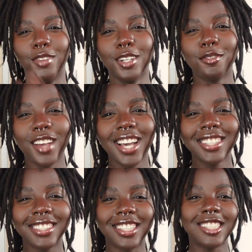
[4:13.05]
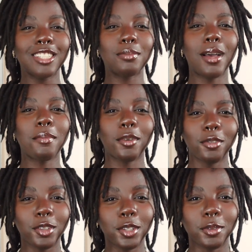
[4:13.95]
Fun fact, this is my
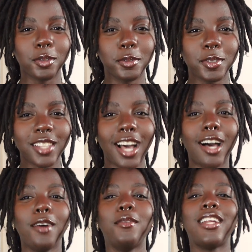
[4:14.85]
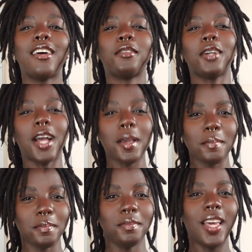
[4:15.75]
preferred roof style whenever I'm